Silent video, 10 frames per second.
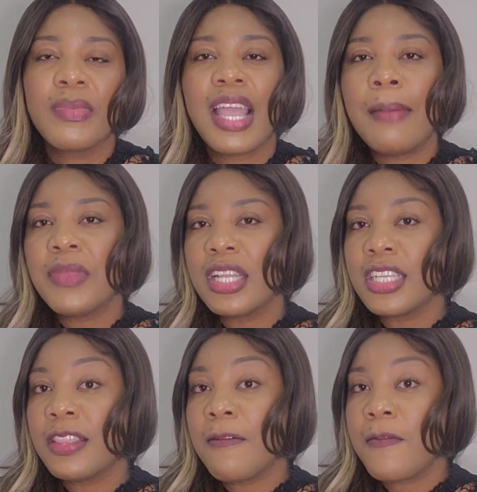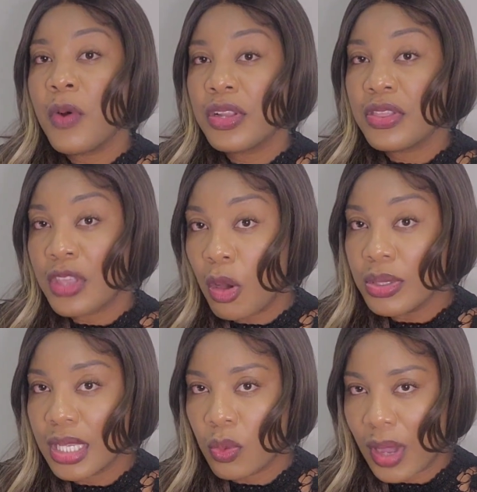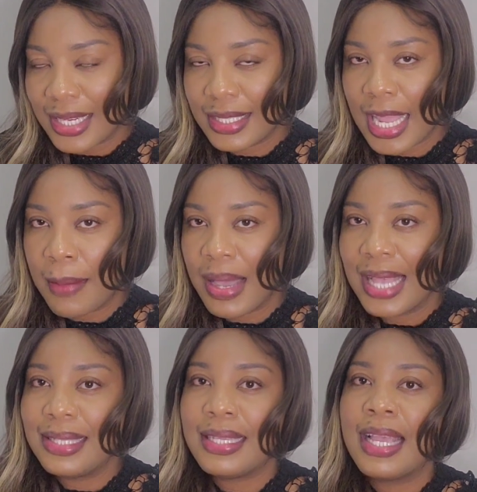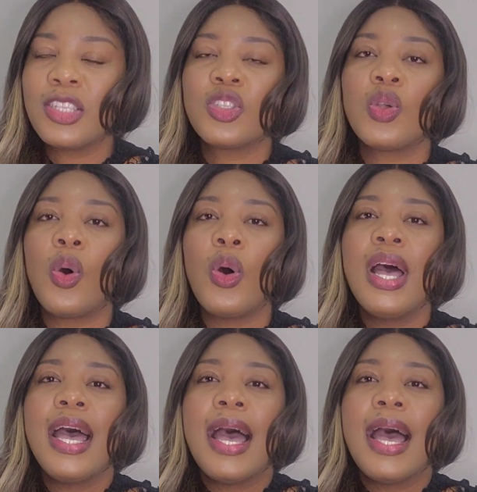I'm not at the 4,000 watch time as yet, so